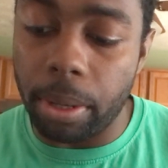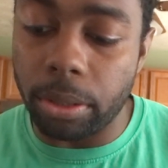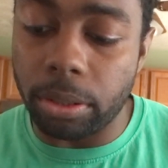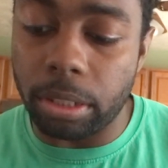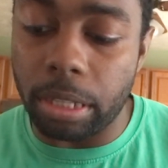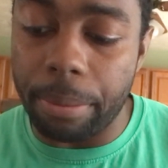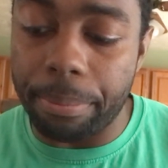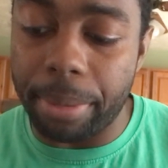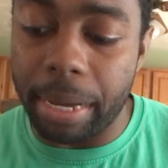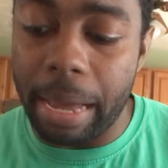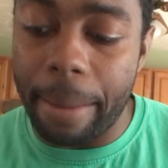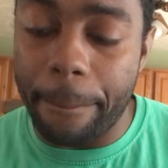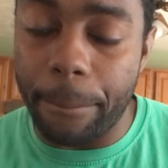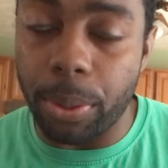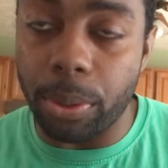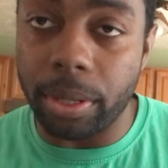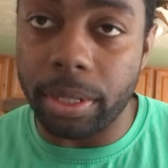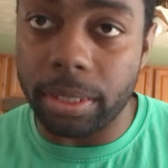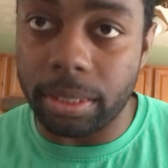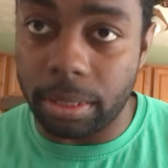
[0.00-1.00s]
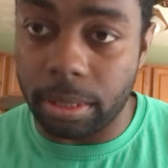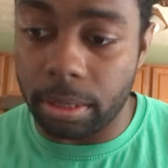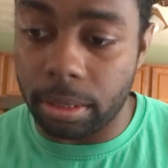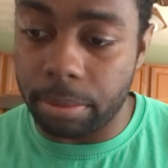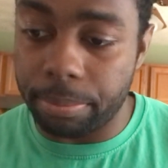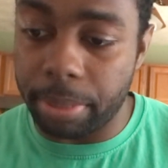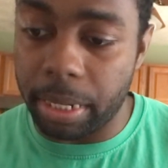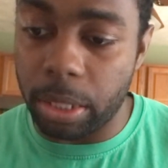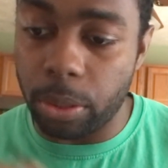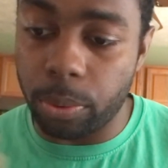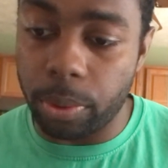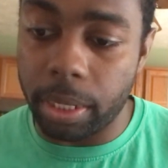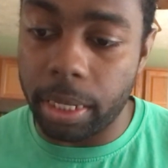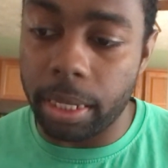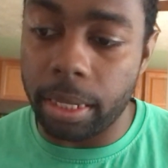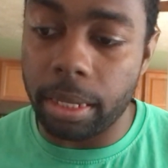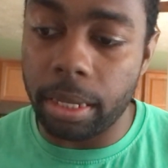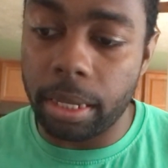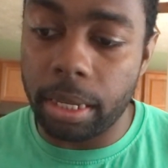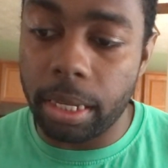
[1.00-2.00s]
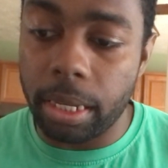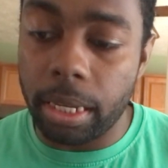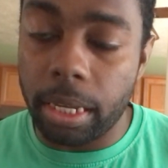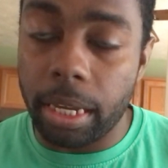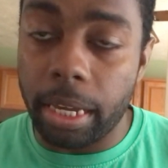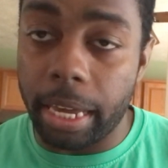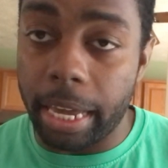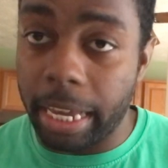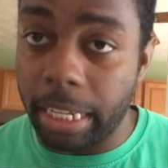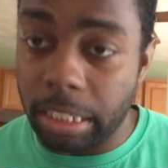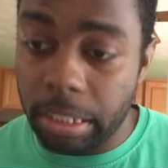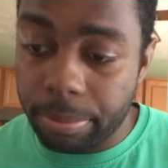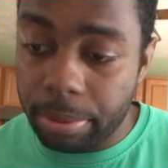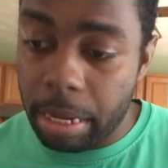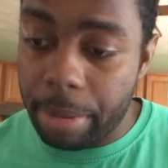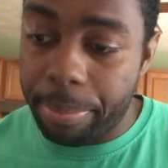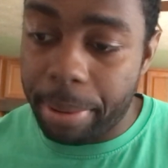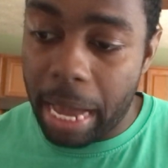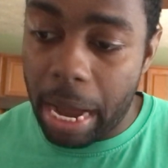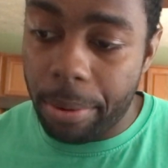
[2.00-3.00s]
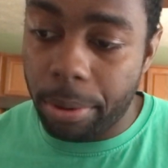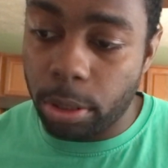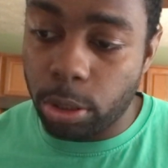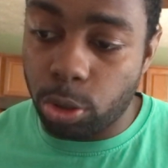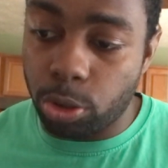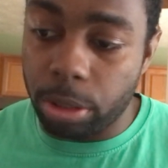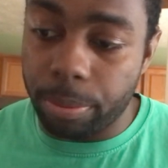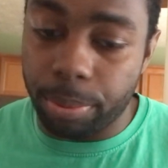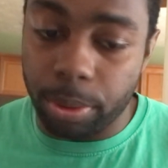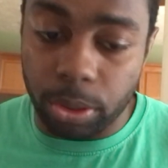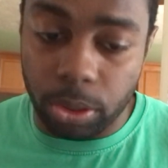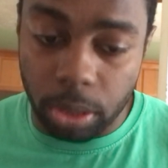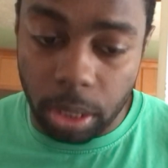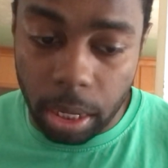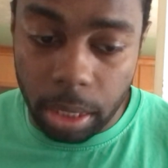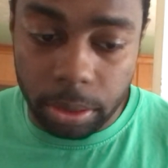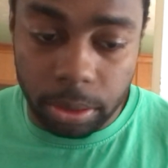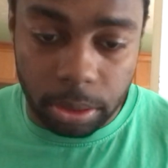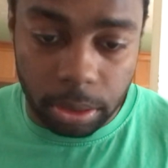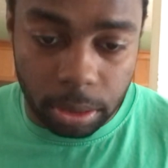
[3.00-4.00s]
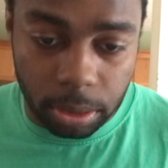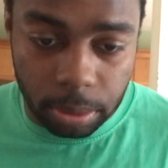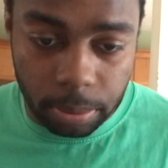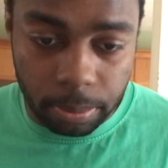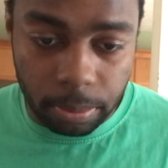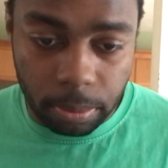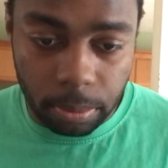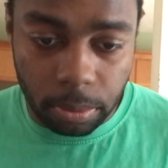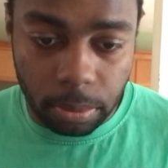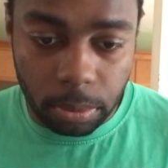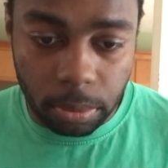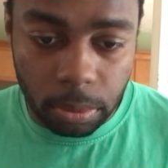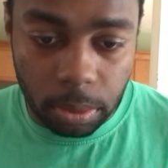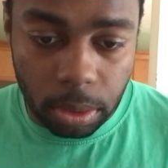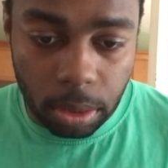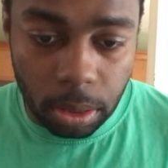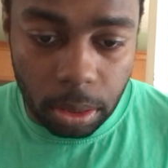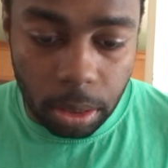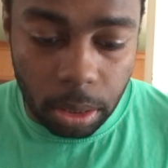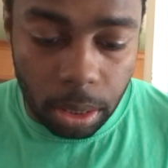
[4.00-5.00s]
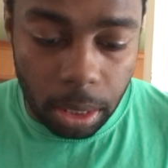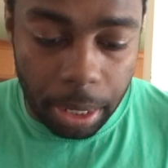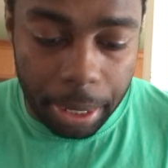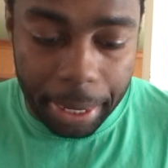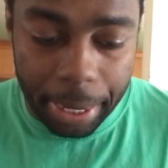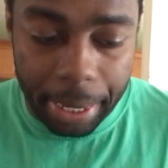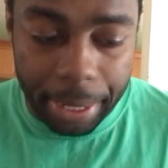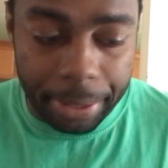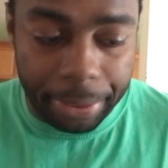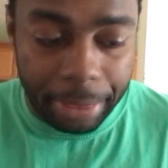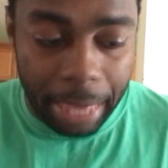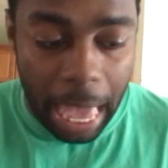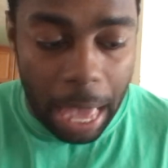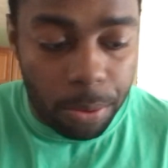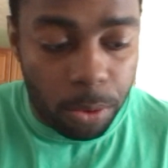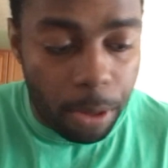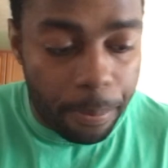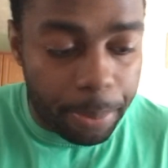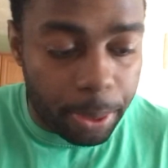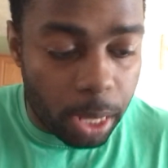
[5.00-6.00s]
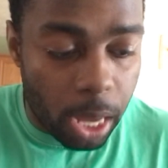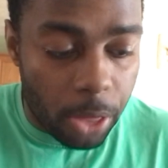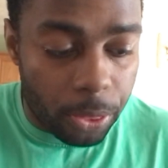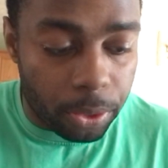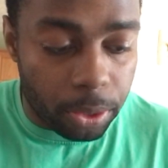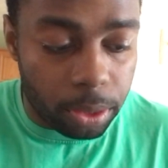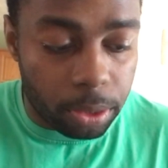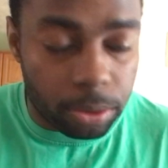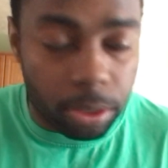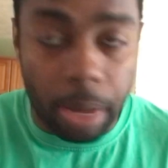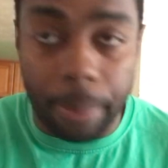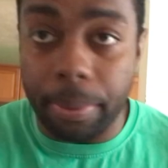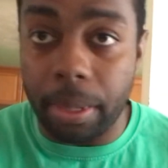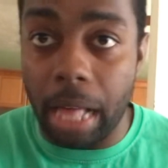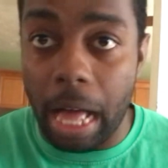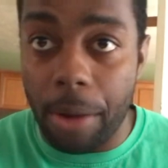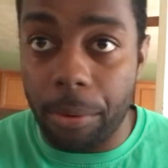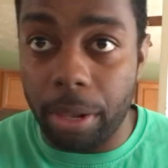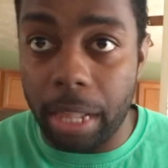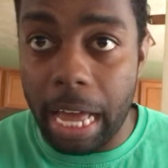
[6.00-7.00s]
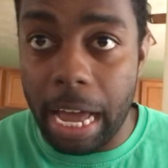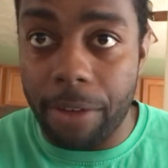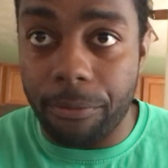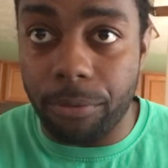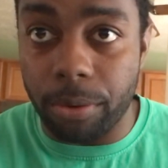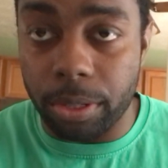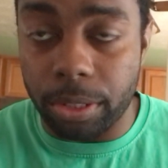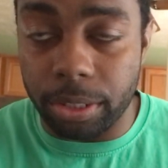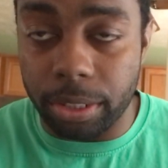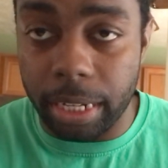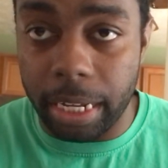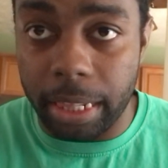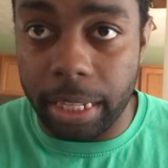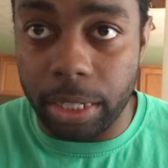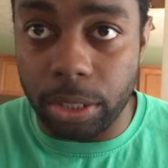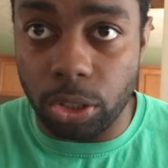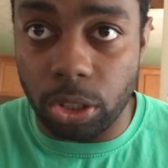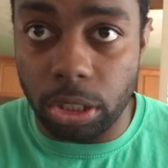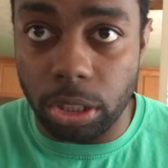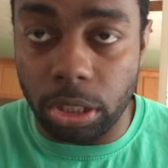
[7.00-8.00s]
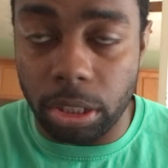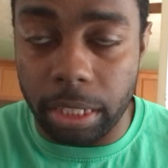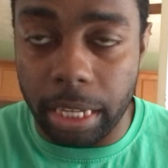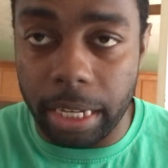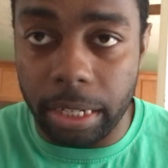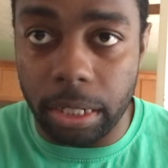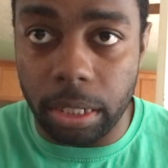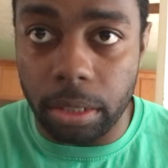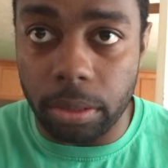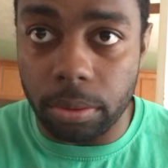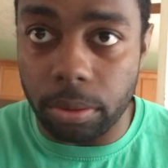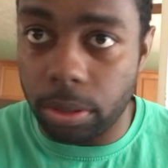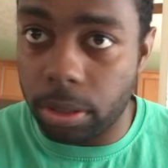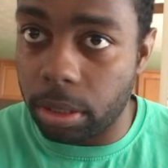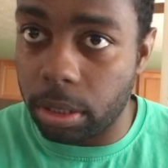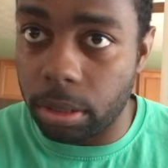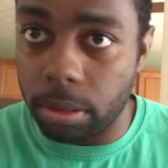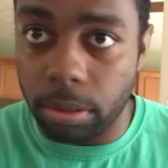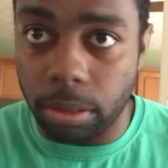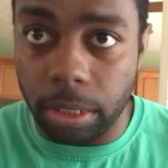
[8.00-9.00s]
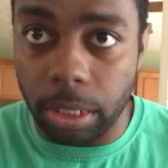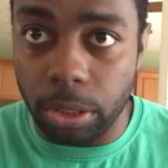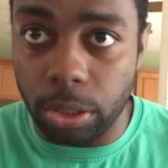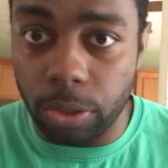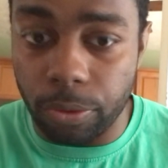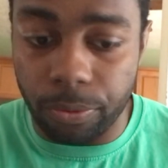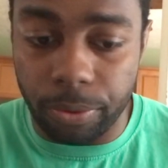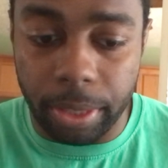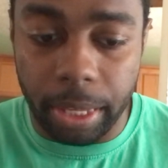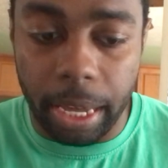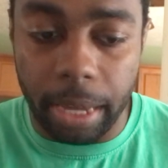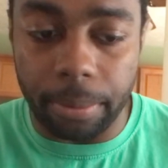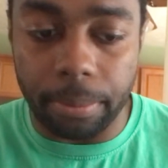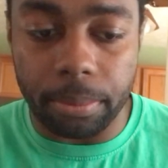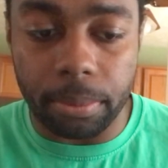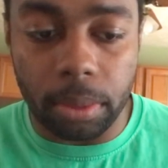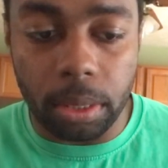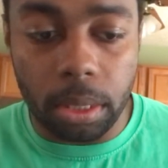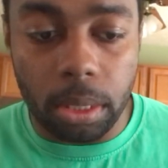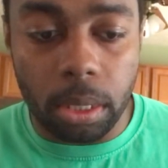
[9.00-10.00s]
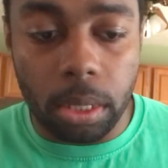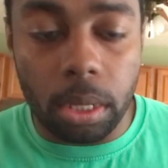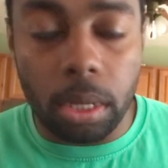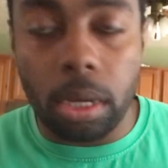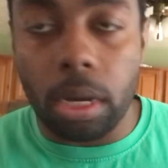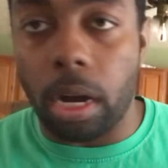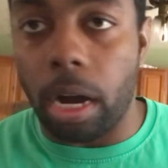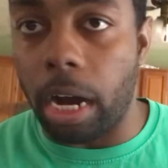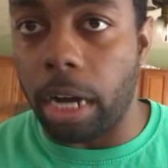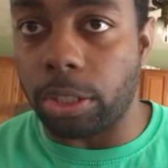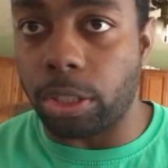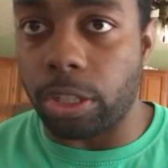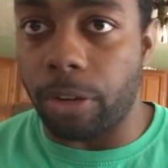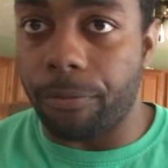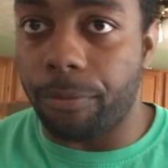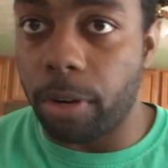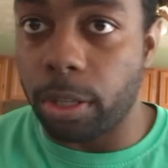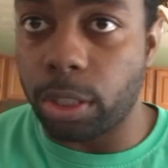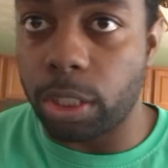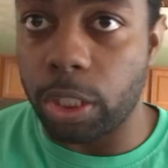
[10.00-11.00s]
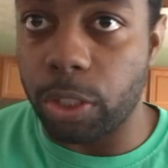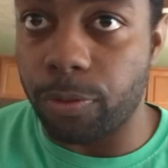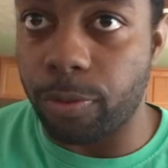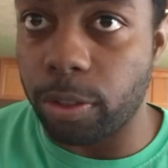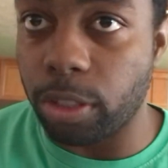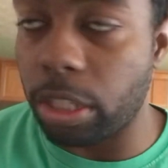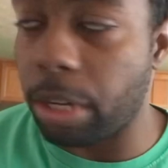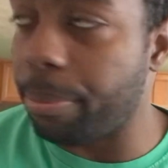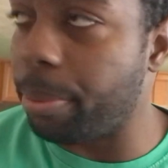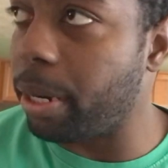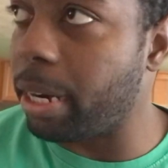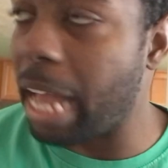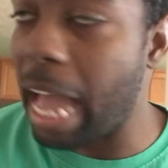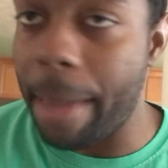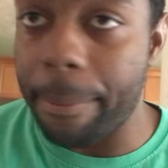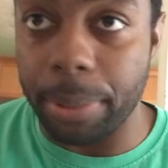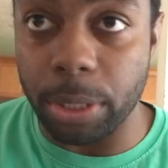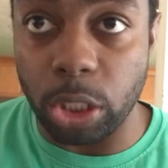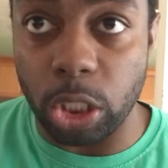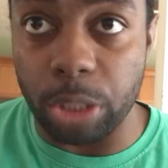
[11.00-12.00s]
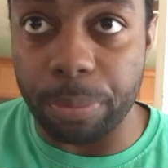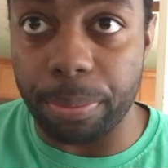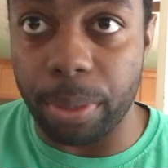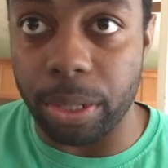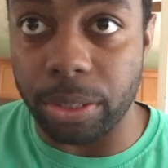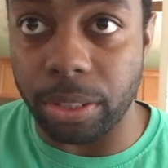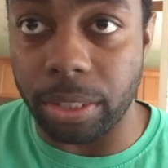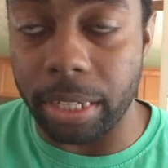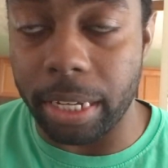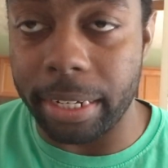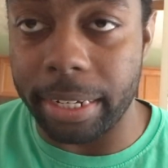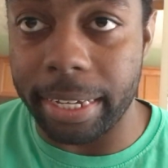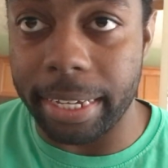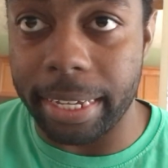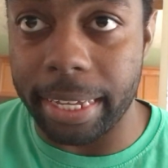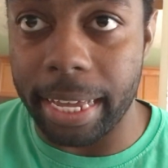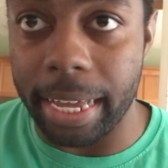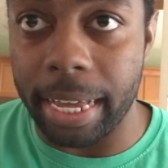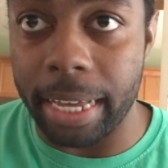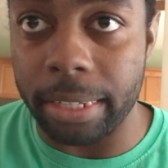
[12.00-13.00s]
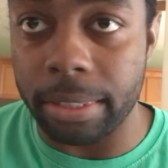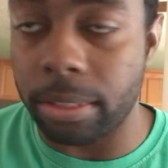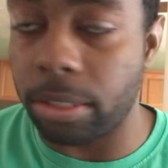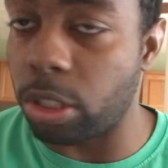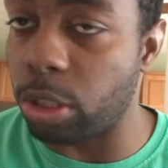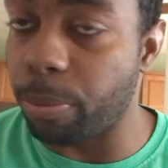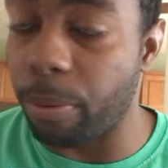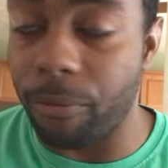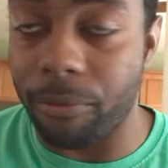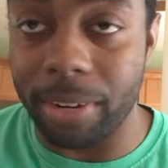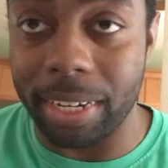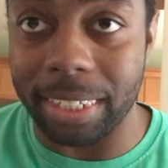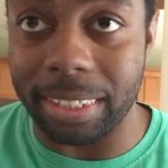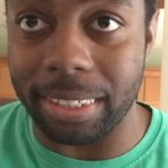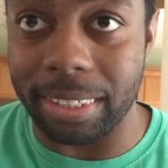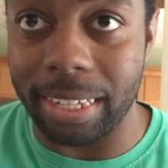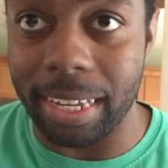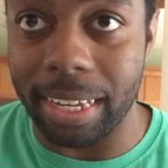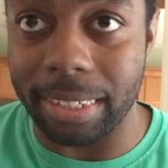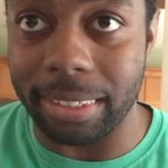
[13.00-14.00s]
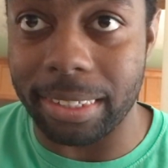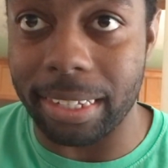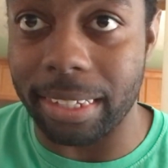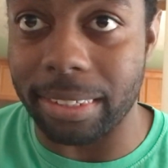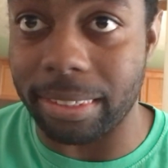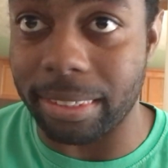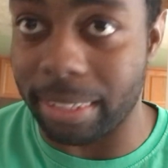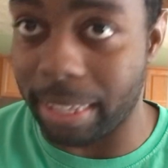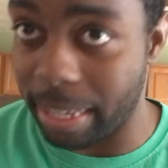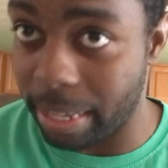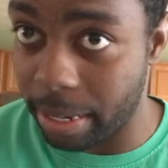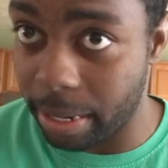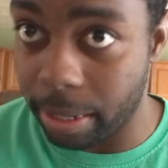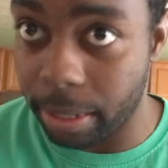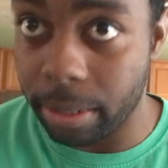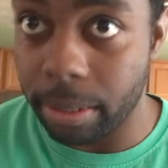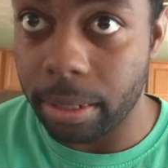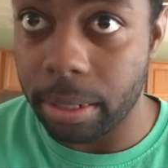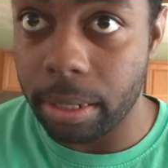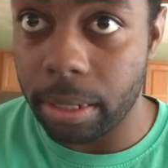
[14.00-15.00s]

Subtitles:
combined points, by the way, and NBA power trip results. And that will be all the news I will have for today, ladies and gentlemen, on that note, so stay tuned for that. All right, so first things first, everybody, happy Super Bowl Sunday, guys. Super Bowl 56 is here